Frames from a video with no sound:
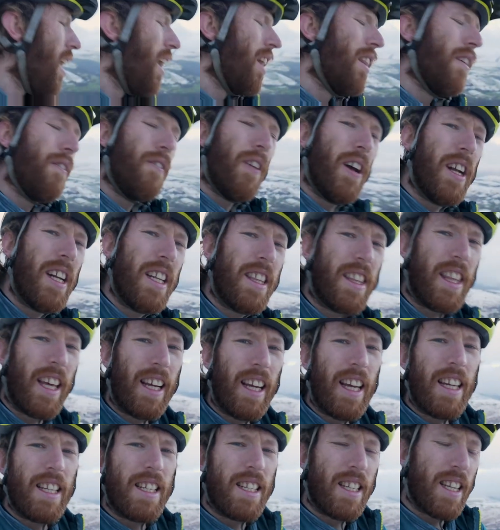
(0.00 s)
The funny thing
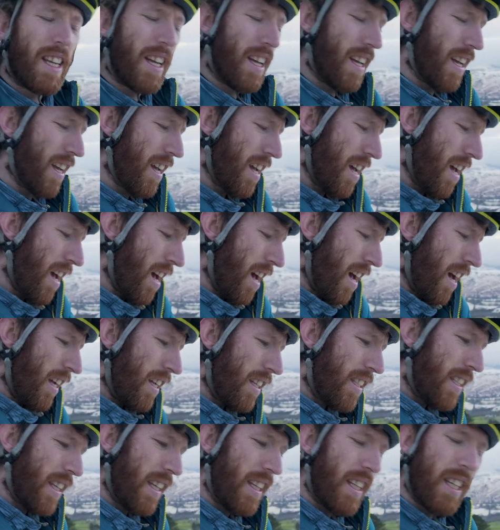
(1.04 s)
is, you
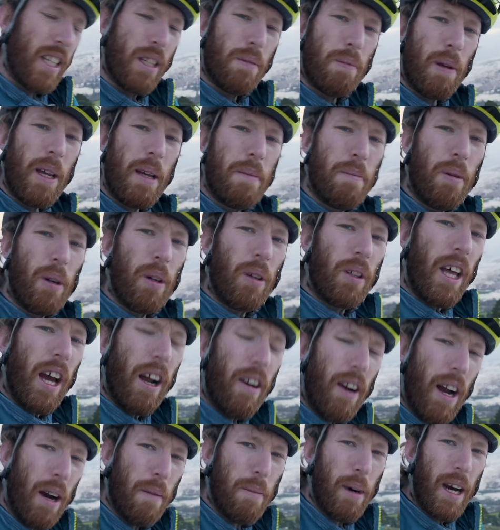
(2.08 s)
see these people that
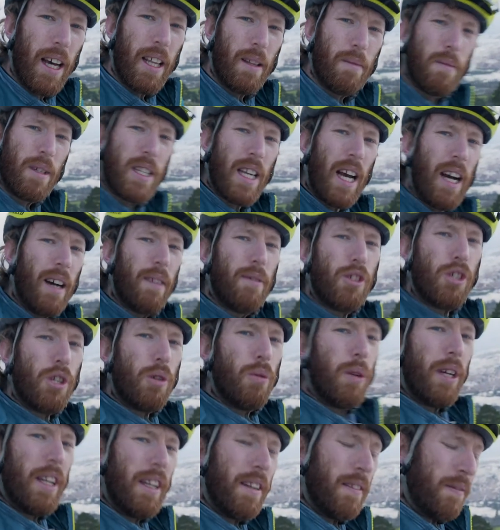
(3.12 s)
are out by themselves
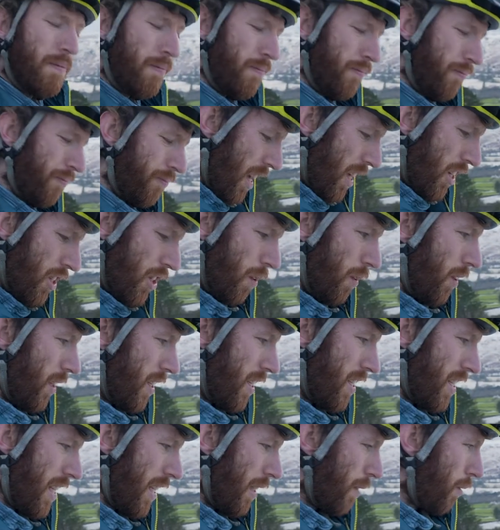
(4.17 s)
shooting, shooting a
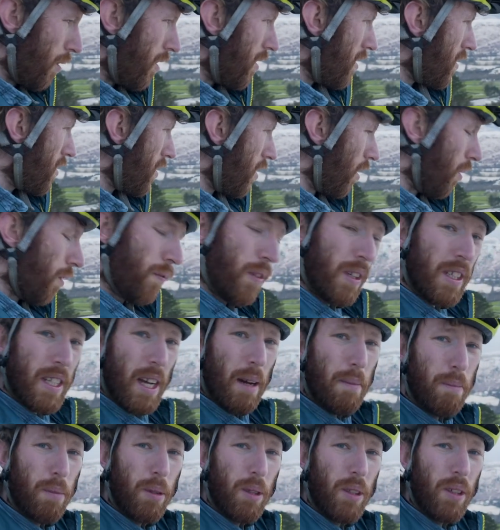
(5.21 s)
sequence. So for
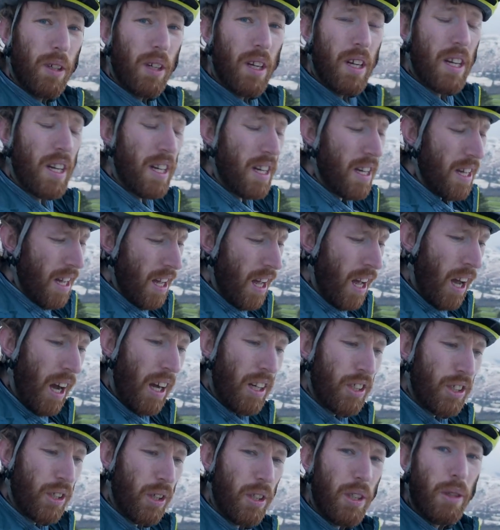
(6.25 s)
example, I'll
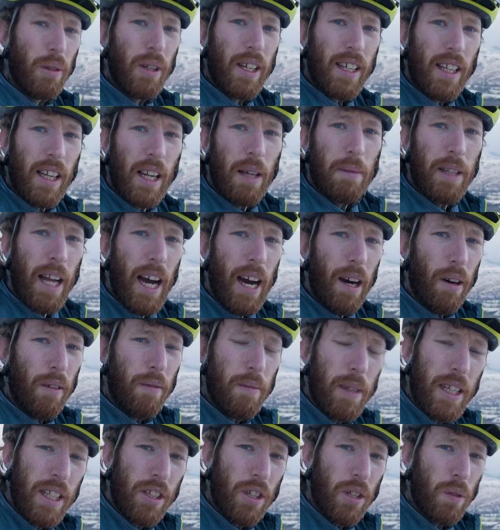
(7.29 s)
show you a clip now of
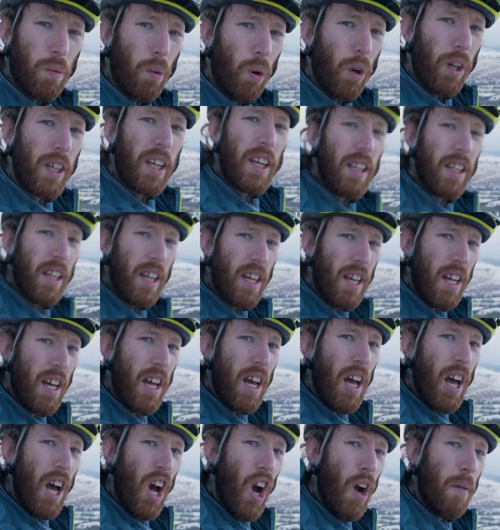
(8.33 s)
me just walking
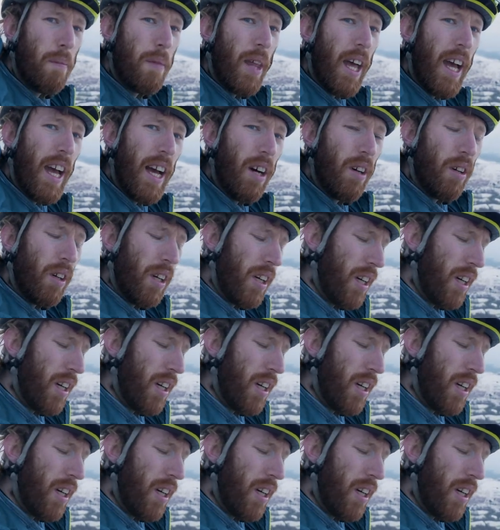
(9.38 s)
up the hill.